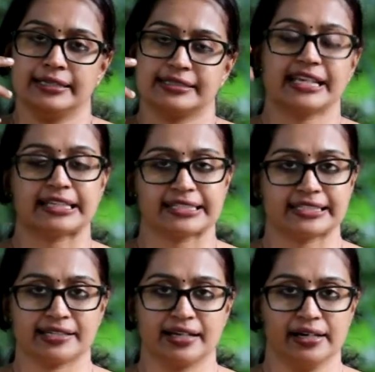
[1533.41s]

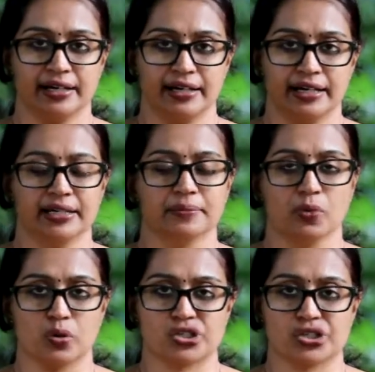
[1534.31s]
sets in
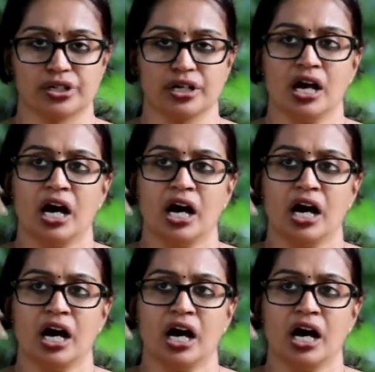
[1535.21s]
motion.